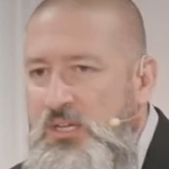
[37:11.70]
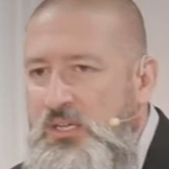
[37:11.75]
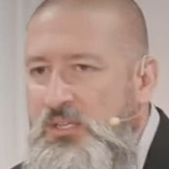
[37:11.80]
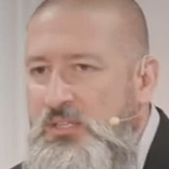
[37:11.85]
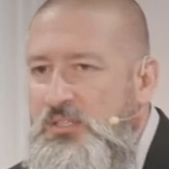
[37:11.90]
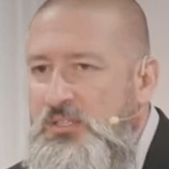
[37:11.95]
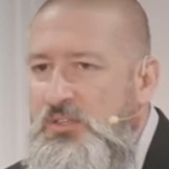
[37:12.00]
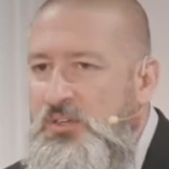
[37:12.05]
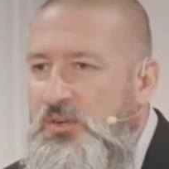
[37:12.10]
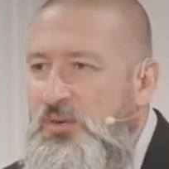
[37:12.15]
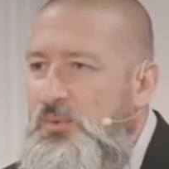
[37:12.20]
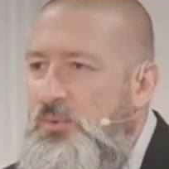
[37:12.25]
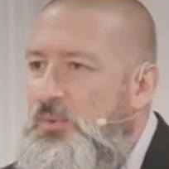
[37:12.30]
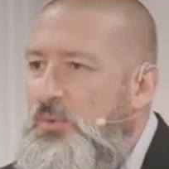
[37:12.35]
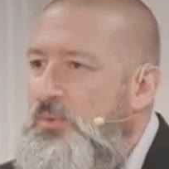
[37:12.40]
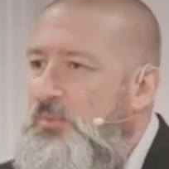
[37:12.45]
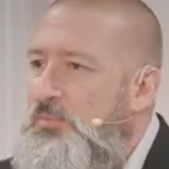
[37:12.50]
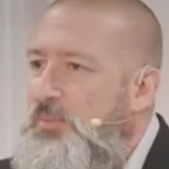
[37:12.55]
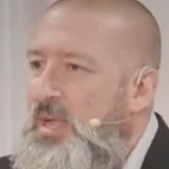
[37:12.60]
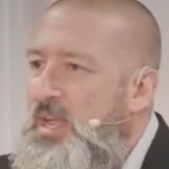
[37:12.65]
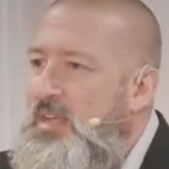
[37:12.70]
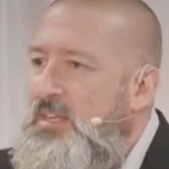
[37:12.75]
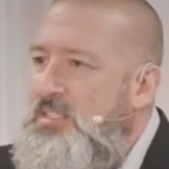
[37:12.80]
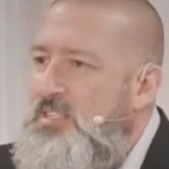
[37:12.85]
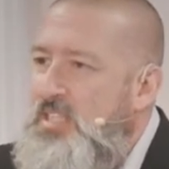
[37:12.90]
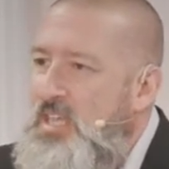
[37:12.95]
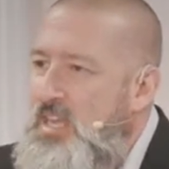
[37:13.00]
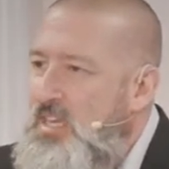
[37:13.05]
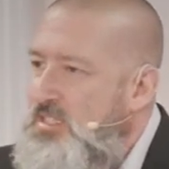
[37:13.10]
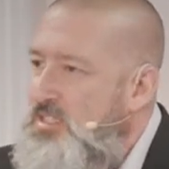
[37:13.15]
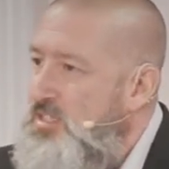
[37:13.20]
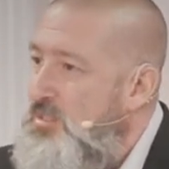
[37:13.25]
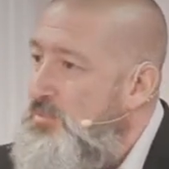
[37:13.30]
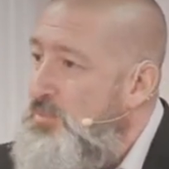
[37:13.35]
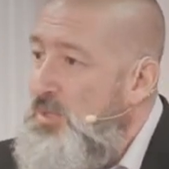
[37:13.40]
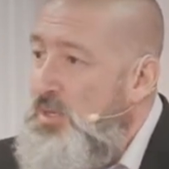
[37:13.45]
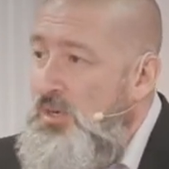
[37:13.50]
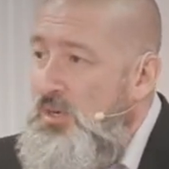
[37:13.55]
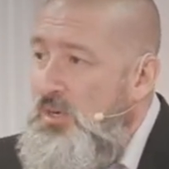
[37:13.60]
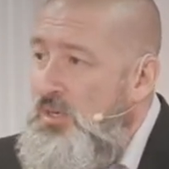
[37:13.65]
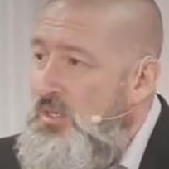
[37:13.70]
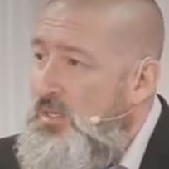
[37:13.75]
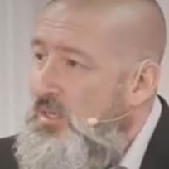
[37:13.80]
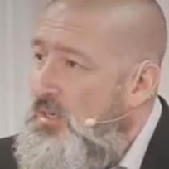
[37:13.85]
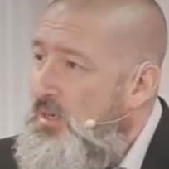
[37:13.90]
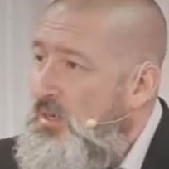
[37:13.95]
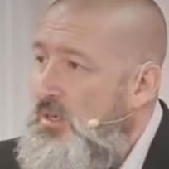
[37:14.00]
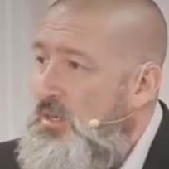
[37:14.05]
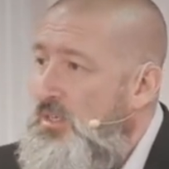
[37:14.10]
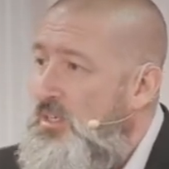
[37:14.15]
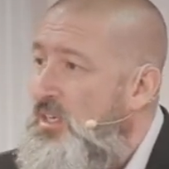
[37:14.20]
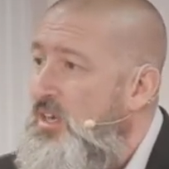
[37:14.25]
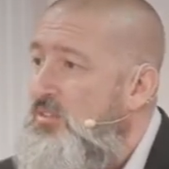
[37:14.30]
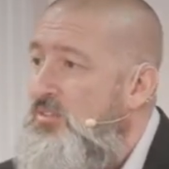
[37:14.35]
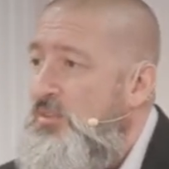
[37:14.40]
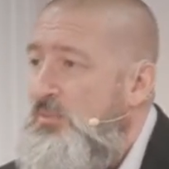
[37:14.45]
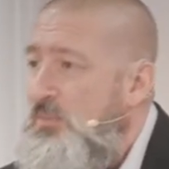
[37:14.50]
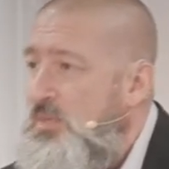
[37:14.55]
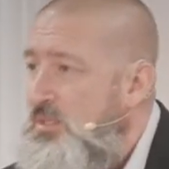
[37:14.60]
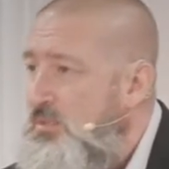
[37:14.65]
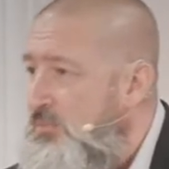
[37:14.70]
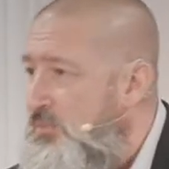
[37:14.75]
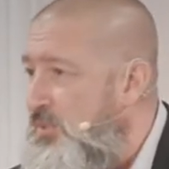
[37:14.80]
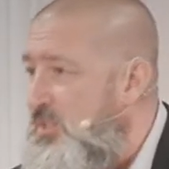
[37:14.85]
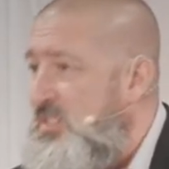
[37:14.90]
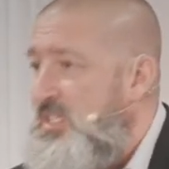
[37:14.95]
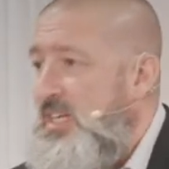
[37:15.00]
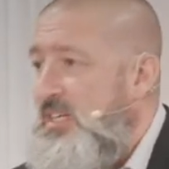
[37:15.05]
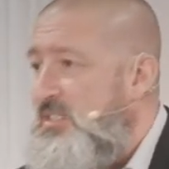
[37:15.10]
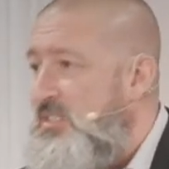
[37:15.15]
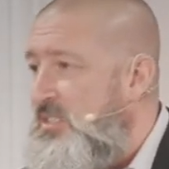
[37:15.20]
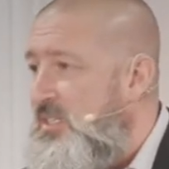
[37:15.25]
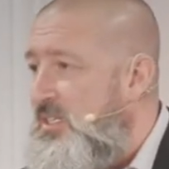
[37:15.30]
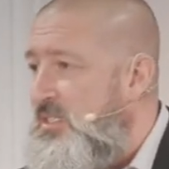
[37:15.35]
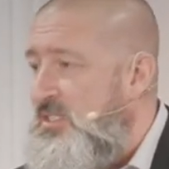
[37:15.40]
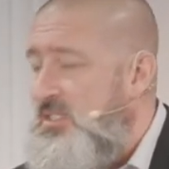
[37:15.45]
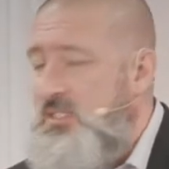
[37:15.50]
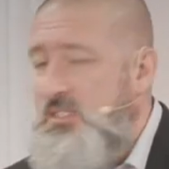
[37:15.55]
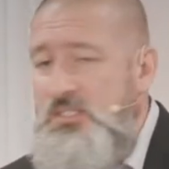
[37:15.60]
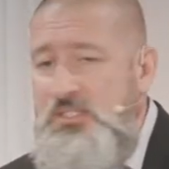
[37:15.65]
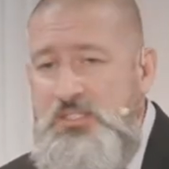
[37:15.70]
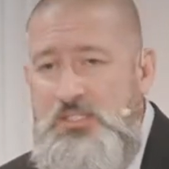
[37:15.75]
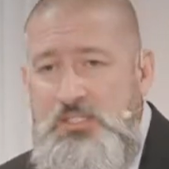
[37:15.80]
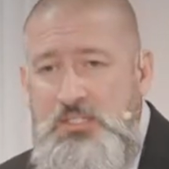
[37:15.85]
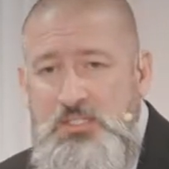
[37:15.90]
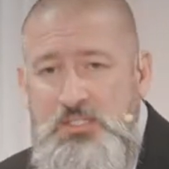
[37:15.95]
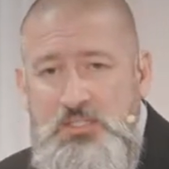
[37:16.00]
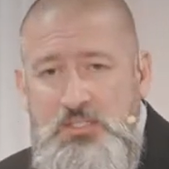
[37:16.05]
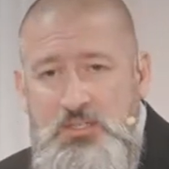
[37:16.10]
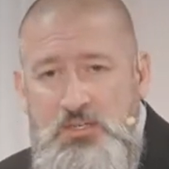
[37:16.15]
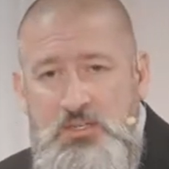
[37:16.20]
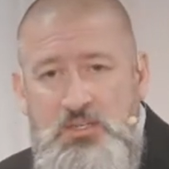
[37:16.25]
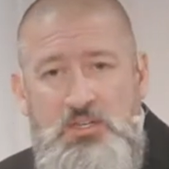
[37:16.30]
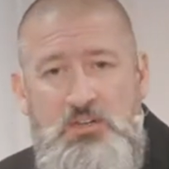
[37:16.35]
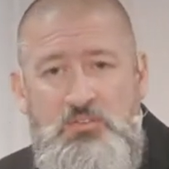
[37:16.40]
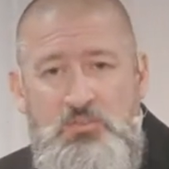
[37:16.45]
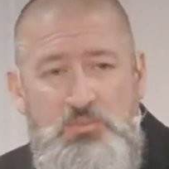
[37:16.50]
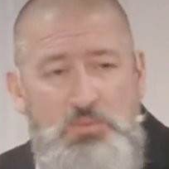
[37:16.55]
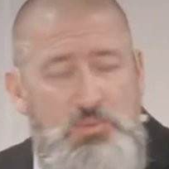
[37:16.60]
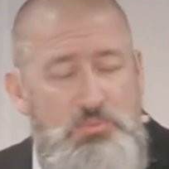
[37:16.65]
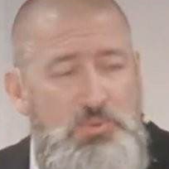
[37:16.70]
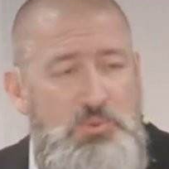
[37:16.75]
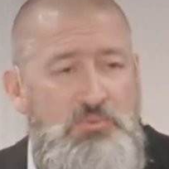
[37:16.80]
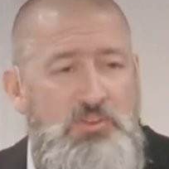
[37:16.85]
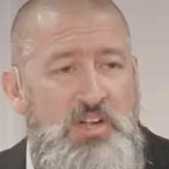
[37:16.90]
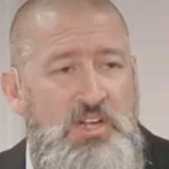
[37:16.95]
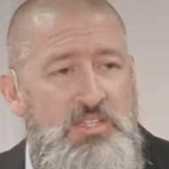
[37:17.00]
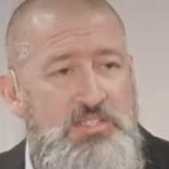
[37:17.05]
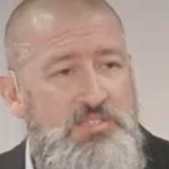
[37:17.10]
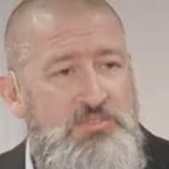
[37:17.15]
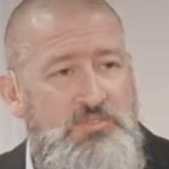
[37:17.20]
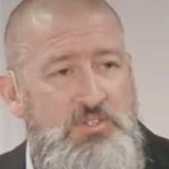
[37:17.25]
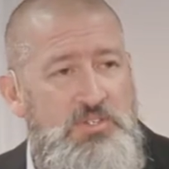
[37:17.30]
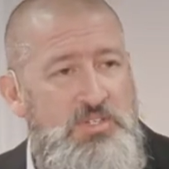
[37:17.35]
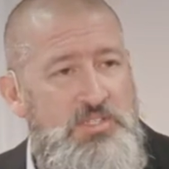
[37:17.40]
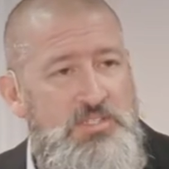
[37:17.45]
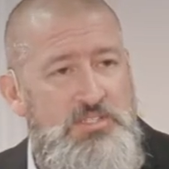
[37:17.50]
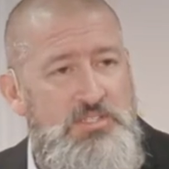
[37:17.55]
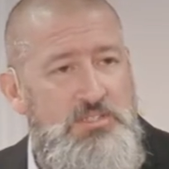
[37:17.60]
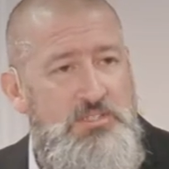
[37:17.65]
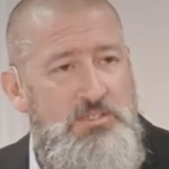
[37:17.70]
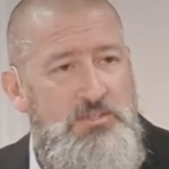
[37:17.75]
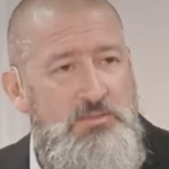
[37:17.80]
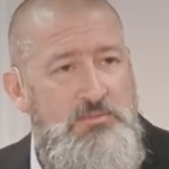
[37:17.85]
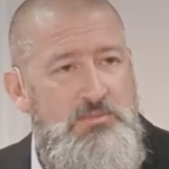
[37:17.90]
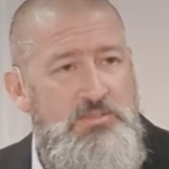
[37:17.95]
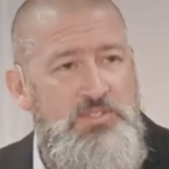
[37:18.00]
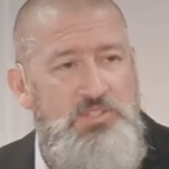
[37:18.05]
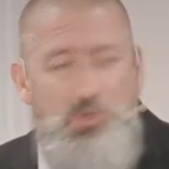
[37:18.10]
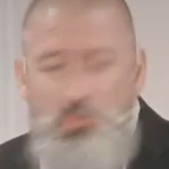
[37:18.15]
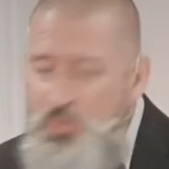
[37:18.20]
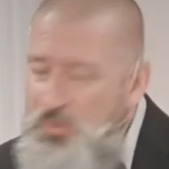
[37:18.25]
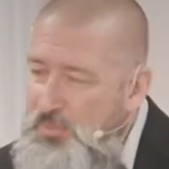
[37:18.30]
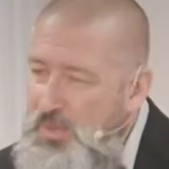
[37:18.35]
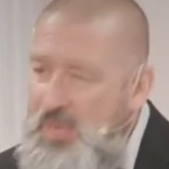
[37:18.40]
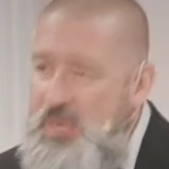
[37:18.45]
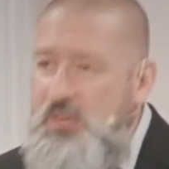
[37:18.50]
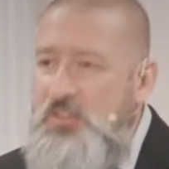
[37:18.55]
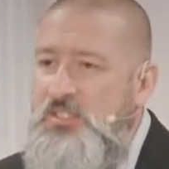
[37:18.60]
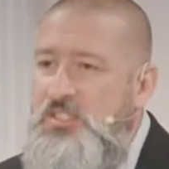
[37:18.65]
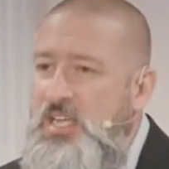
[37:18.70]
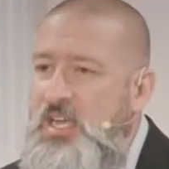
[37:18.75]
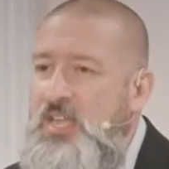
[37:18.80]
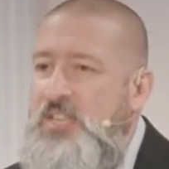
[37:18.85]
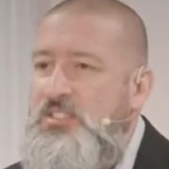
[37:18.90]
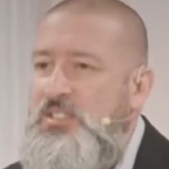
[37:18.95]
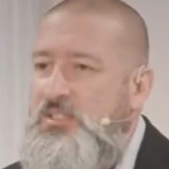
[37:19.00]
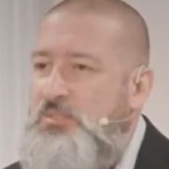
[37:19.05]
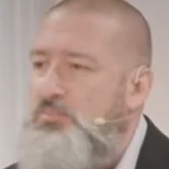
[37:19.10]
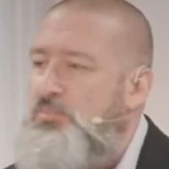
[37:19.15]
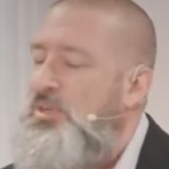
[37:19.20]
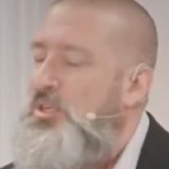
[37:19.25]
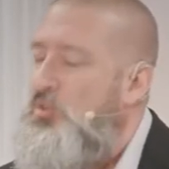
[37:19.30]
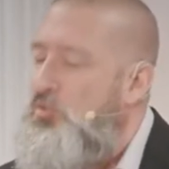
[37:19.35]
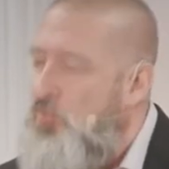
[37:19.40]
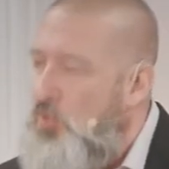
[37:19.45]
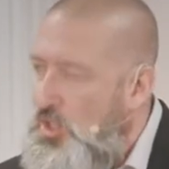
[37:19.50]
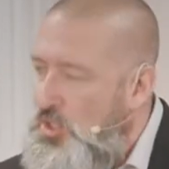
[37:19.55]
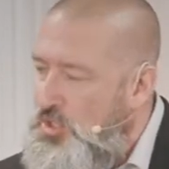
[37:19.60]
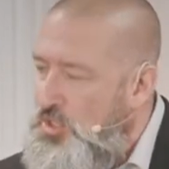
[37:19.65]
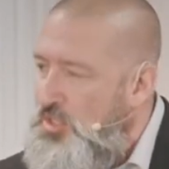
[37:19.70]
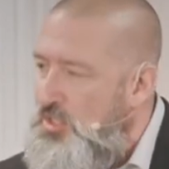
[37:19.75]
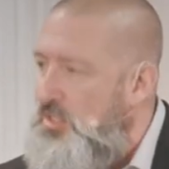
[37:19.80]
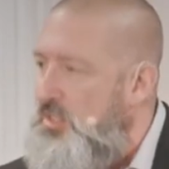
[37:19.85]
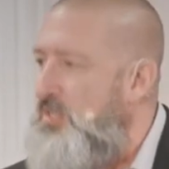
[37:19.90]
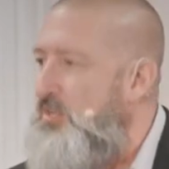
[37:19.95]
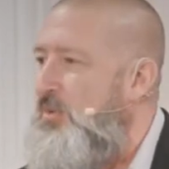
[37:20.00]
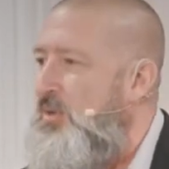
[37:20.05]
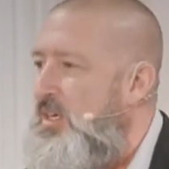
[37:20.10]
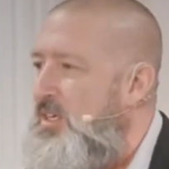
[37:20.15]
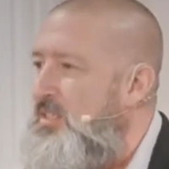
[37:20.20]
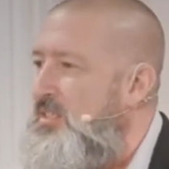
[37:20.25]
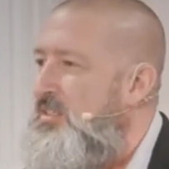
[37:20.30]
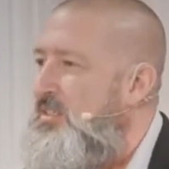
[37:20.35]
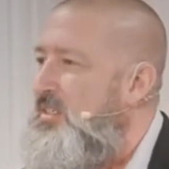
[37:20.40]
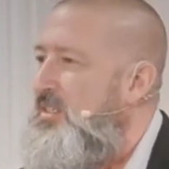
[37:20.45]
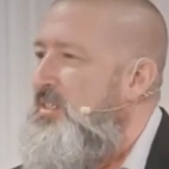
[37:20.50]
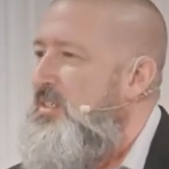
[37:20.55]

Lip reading: you know, paying taxes, but our government protects us. Our government provides for us. So we pay our taxes begrudgingly, right?